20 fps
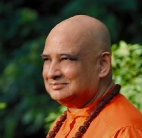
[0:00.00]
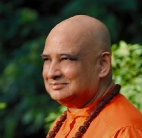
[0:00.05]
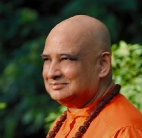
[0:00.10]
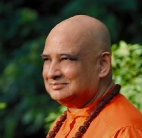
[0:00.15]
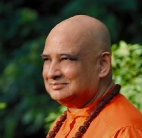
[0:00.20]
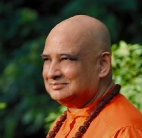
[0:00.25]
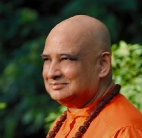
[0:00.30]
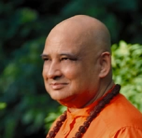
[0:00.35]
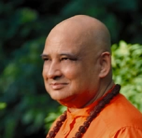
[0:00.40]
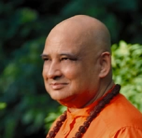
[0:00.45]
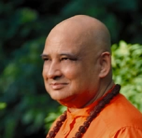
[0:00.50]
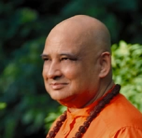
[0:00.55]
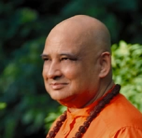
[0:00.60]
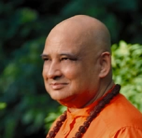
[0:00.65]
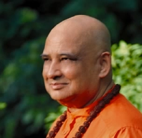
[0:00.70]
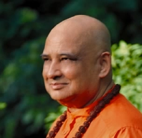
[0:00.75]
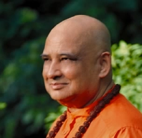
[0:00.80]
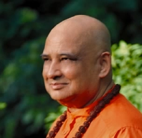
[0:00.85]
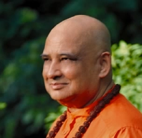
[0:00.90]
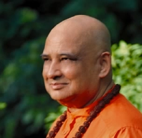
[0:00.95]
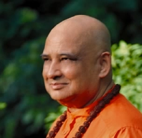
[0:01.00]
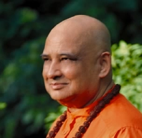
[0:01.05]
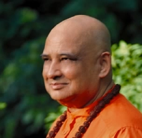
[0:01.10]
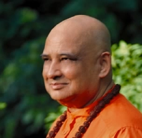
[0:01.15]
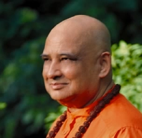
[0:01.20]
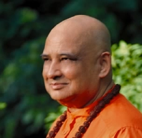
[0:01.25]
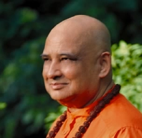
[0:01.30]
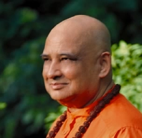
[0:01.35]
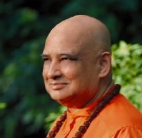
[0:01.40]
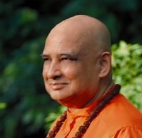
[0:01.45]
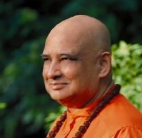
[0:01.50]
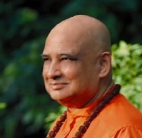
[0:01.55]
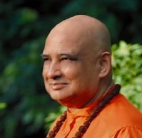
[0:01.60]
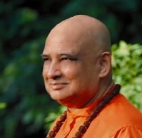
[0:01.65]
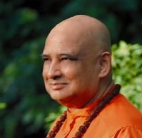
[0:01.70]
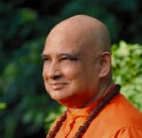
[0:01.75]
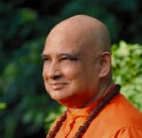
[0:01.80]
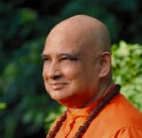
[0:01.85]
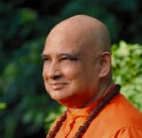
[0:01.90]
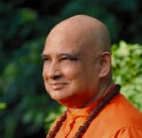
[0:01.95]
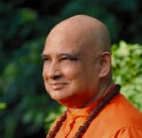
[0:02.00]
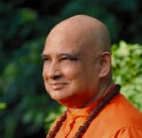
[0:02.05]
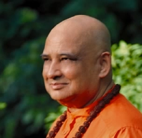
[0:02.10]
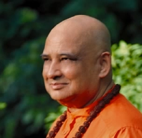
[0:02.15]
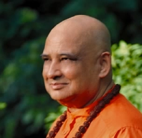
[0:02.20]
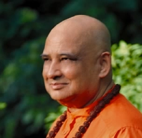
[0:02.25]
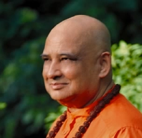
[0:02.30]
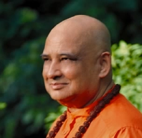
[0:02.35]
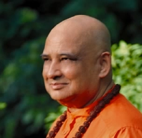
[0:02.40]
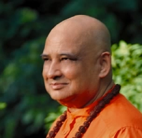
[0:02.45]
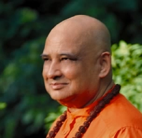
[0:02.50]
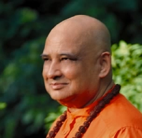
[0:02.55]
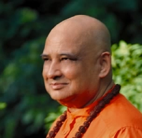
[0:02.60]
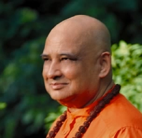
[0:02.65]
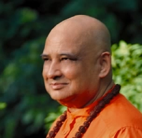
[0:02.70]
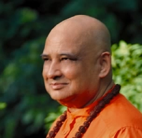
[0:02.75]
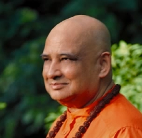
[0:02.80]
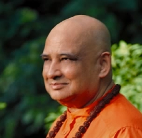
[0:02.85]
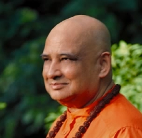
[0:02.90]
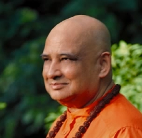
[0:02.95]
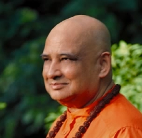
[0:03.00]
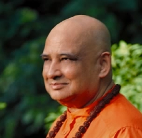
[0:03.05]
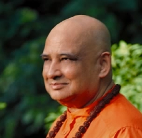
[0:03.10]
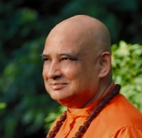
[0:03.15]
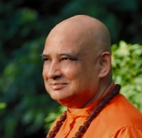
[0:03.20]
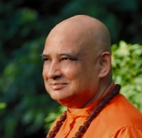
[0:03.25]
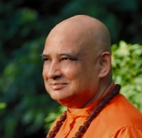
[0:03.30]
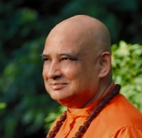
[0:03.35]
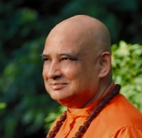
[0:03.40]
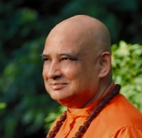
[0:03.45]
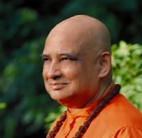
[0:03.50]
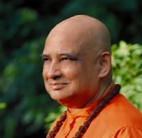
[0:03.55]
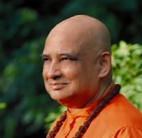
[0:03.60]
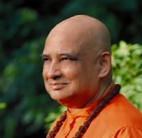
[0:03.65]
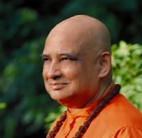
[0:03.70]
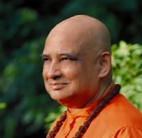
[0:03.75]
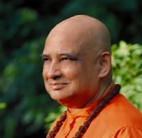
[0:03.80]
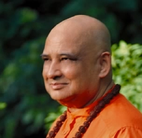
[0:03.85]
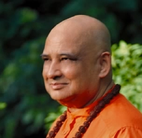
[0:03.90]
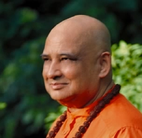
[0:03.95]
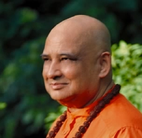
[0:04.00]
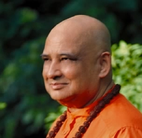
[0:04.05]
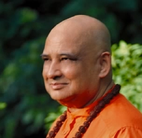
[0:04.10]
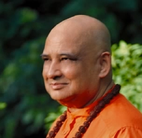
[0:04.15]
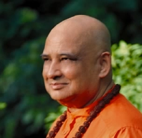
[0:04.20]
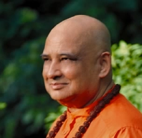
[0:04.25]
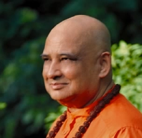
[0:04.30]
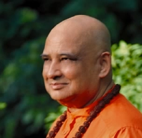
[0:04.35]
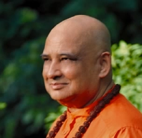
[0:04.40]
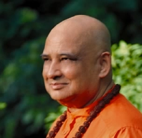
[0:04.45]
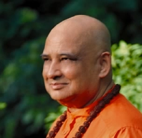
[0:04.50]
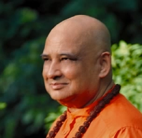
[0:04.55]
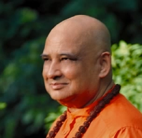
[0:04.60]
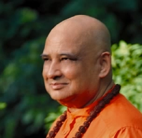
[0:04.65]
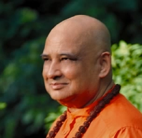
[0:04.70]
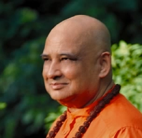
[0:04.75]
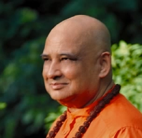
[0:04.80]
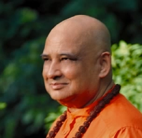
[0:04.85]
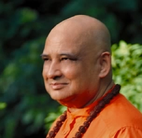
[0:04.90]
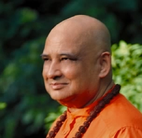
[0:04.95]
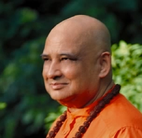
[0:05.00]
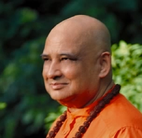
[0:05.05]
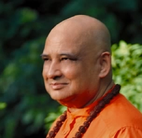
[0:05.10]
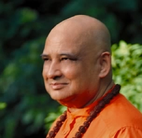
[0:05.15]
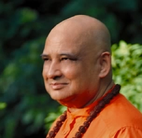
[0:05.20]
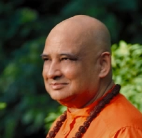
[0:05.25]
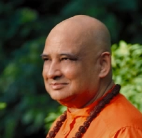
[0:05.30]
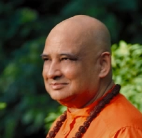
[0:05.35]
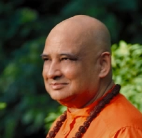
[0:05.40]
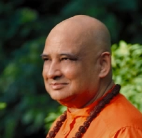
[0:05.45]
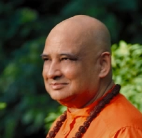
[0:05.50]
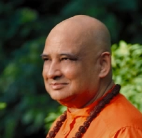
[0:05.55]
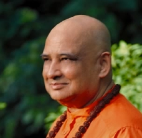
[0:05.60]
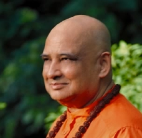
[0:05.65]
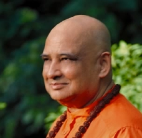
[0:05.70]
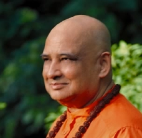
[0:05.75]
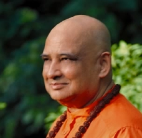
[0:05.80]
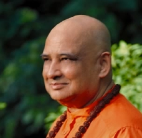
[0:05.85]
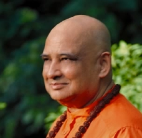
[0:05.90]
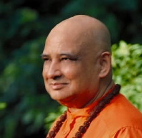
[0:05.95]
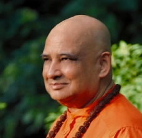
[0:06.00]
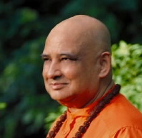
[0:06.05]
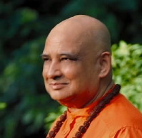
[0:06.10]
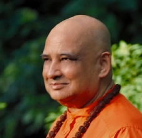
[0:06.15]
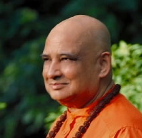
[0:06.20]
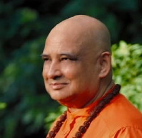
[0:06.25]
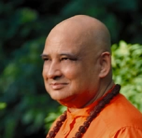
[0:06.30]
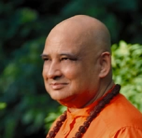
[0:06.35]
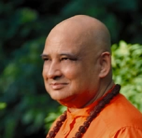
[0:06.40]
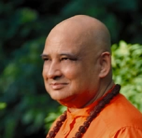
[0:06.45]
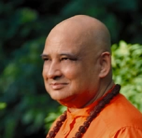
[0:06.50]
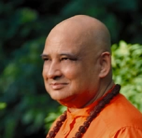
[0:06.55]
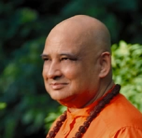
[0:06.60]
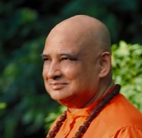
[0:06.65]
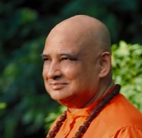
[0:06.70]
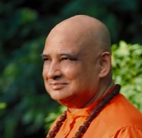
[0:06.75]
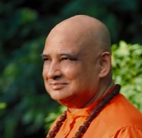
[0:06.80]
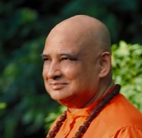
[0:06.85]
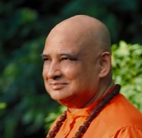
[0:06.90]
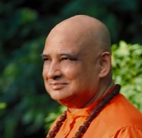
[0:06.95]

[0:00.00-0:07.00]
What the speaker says: [no speech]